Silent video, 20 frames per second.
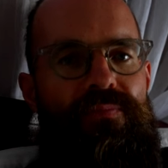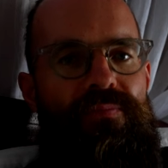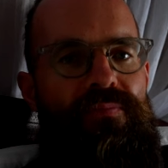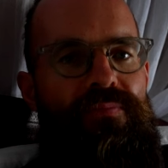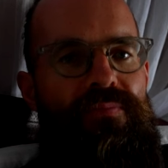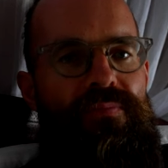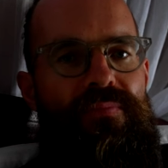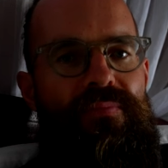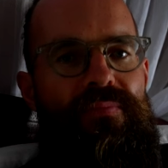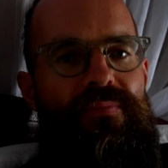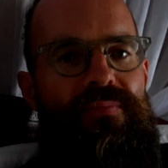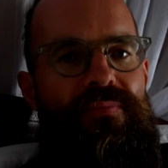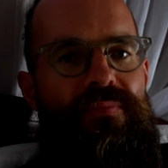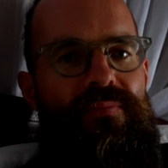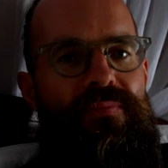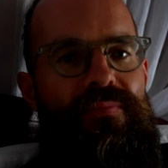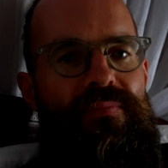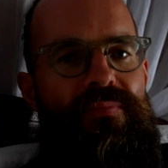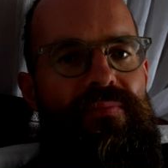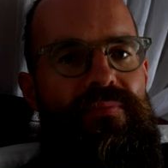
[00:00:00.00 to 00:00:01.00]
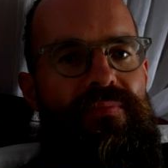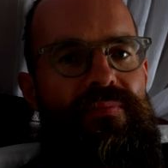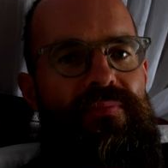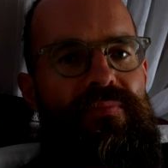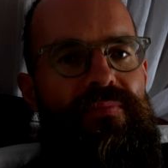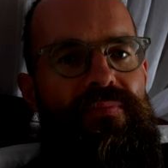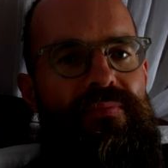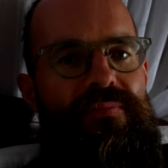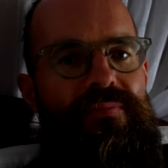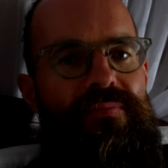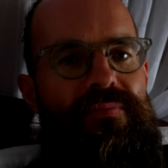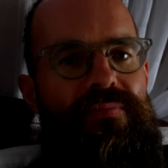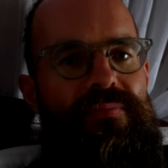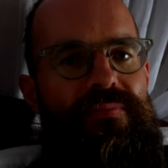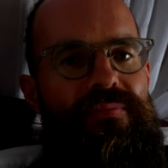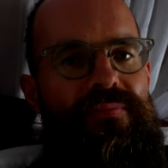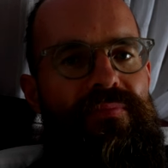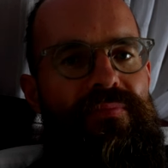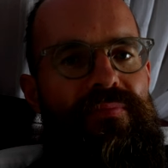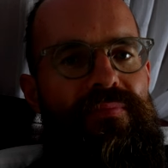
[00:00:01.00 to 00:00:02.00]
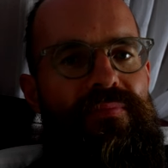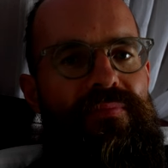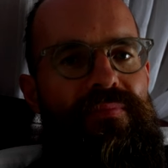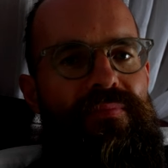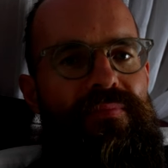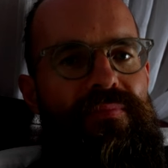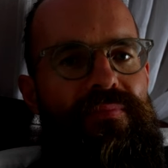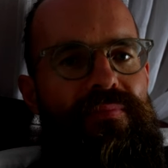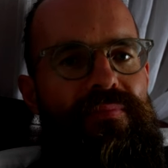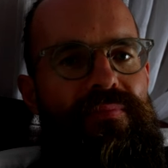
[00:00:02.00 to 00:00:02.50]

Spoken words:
(silence)